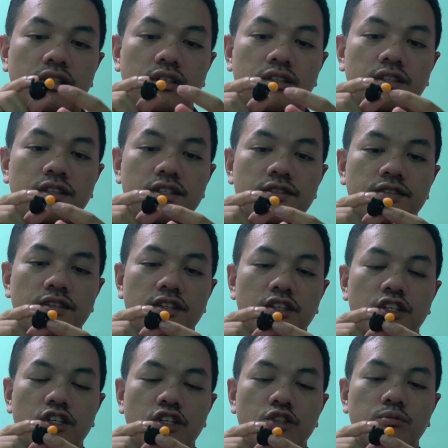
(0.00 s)
these
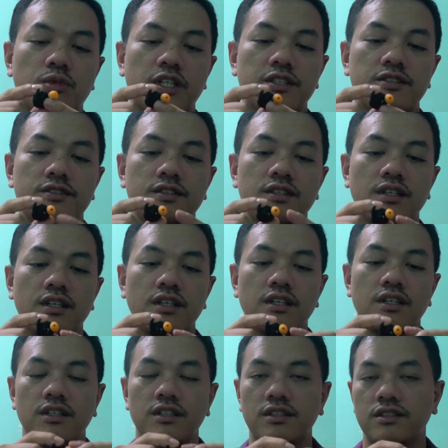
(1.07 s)
earbuds,
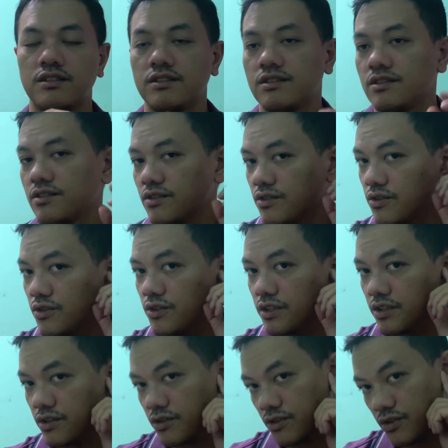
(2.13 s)

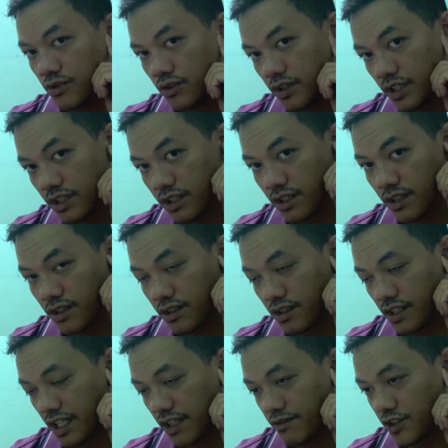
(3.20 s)
you're gonna
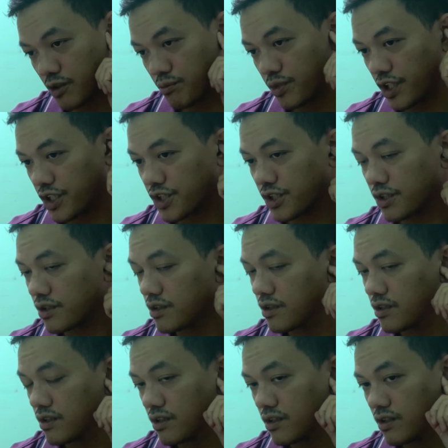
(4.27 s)
have some pressure,
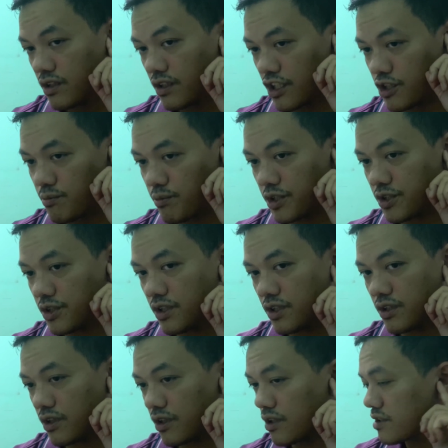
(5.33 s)

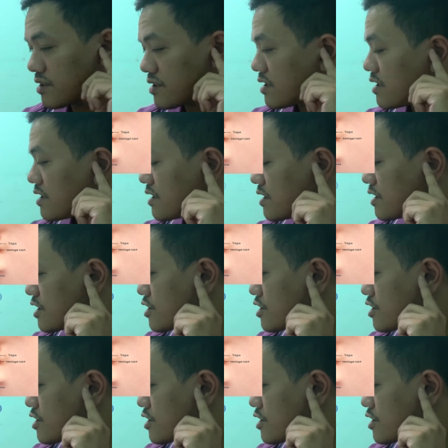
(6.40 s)
especially on this